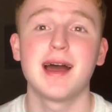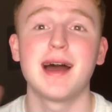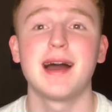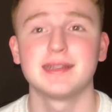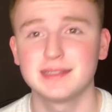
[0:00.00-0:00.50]

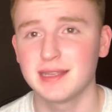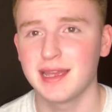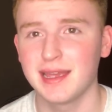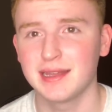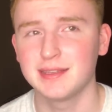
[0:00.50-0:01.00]
hot,
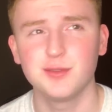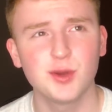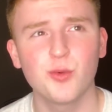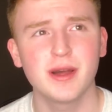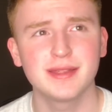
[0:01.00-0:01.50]
and you
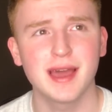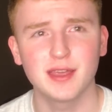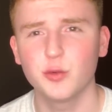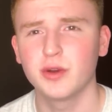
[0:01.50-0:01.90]
don't want that.